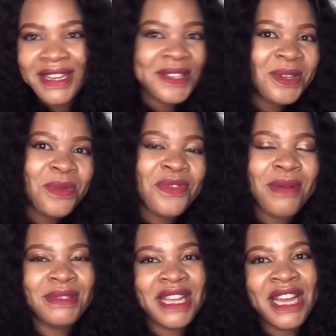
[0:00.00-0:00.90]
So we've
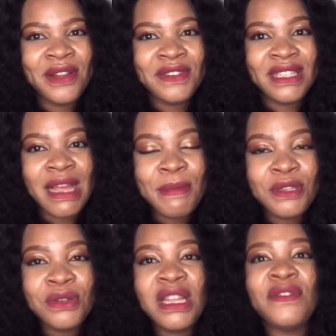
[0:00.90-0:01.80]
come to the end of this
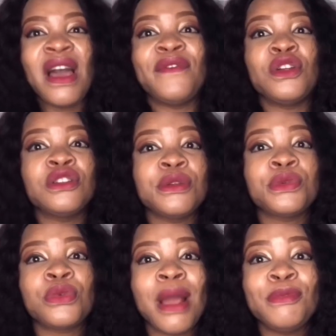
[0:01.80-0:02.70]
episode. If you have not
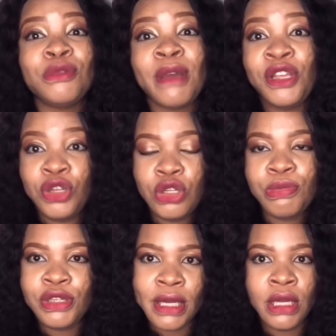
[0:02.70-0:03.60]
subscribed to my YouTube
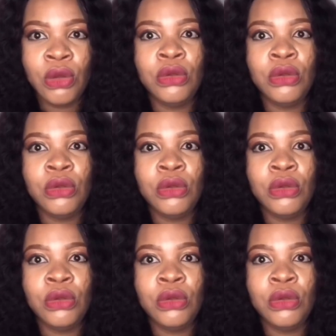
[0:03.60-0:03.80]
channel,